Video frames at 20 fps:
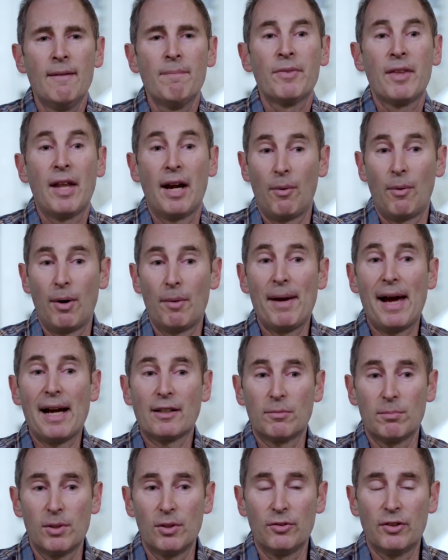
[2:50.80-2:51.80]
then I went back
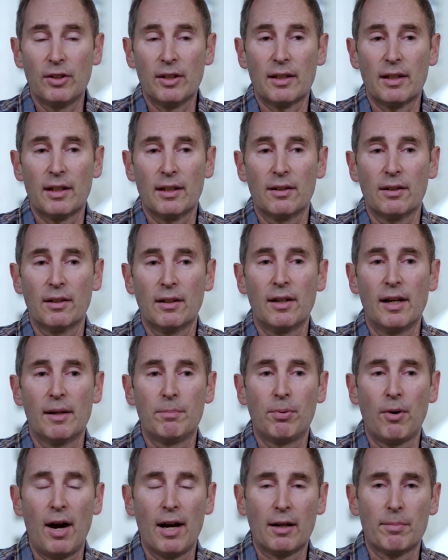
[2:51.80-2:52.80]
to music and led
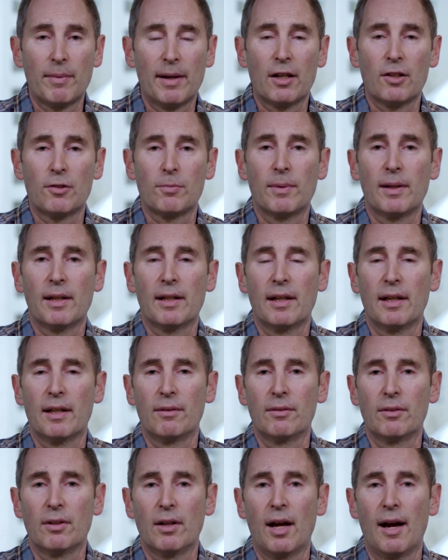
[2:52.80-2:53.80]
product management
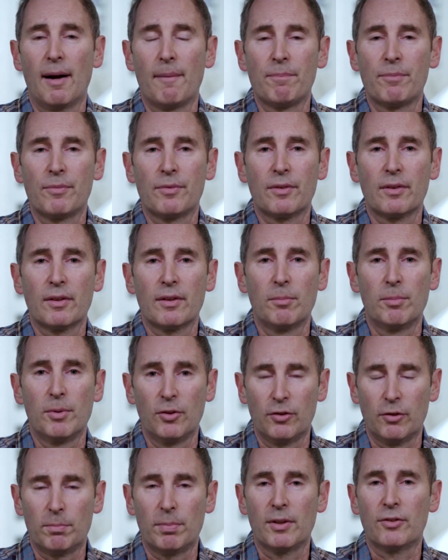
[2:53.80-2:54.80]
and the
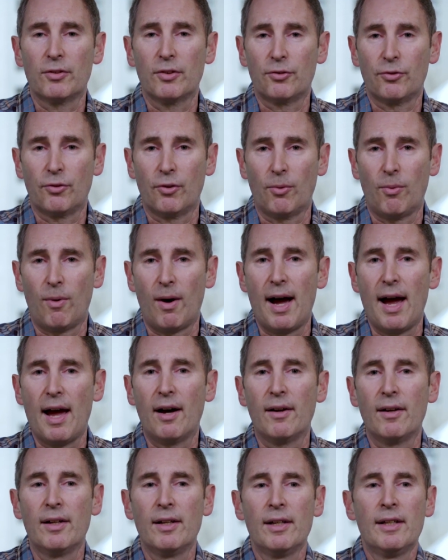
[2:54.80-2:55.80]
music business for a
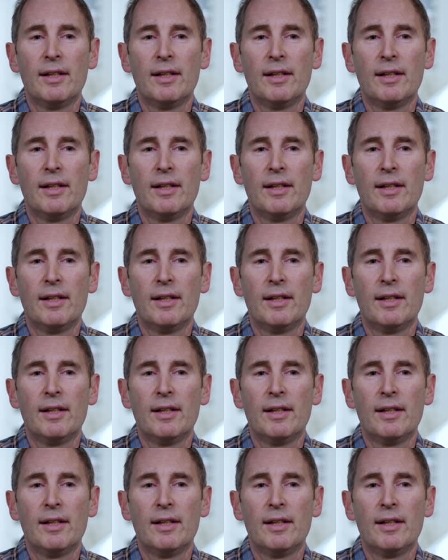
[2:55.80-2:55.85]
while.